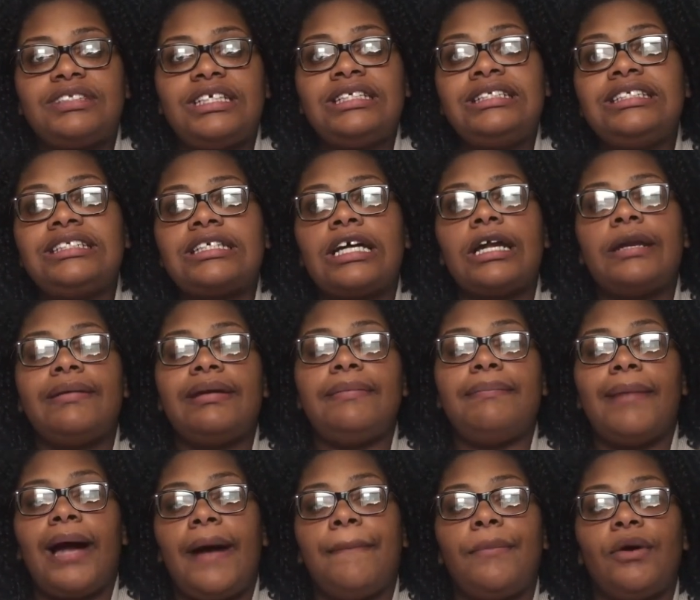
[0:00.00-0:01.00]
this is going to be
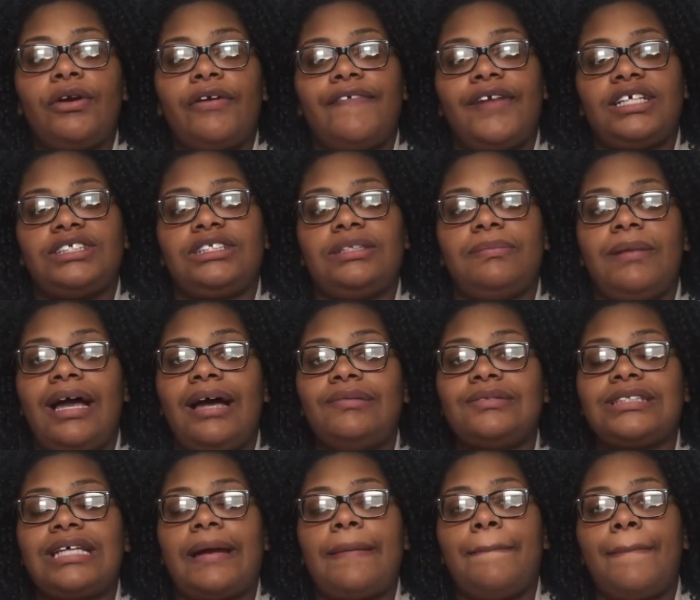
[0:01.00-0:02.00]
my motivation. I
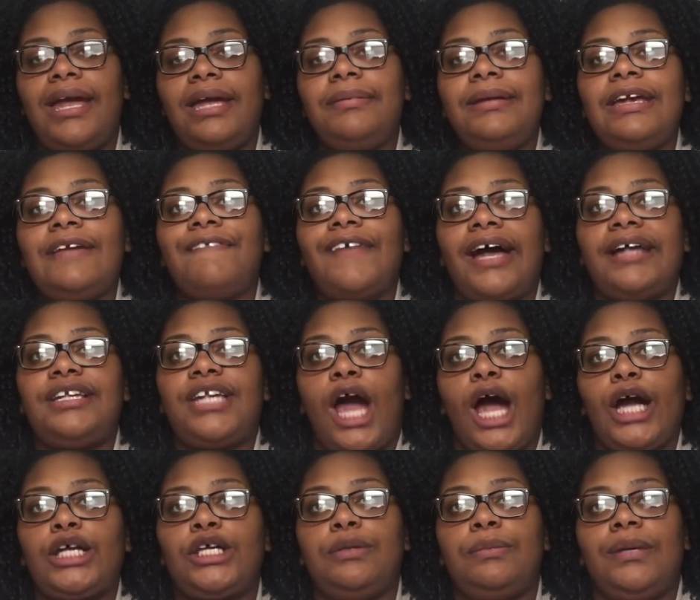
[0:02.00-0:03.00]
was like, maybe if I
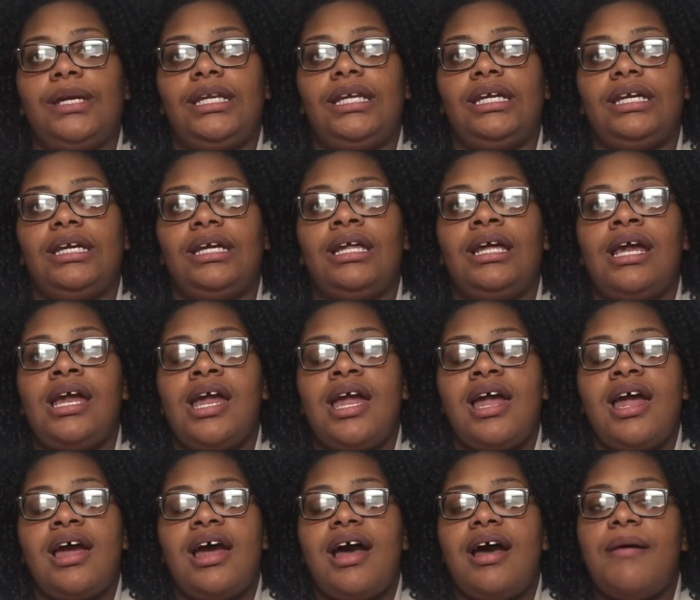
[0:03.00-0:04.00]
document it,
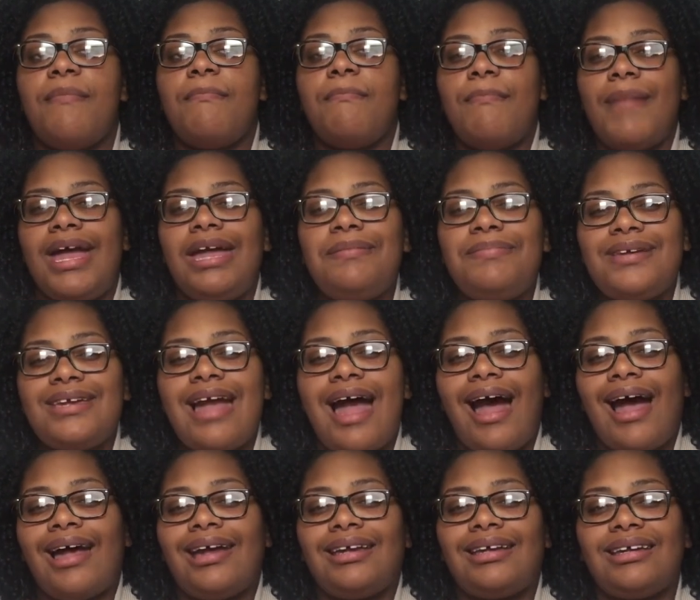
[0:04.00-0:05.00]
maybe
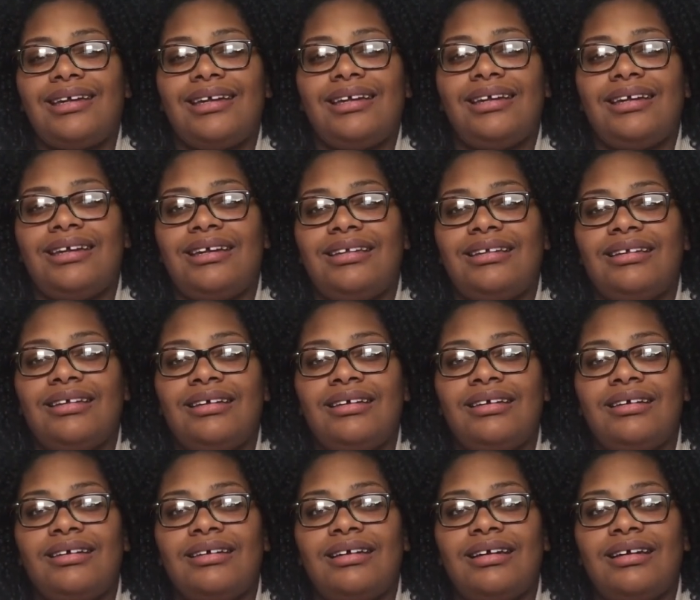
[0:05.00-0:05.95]
I can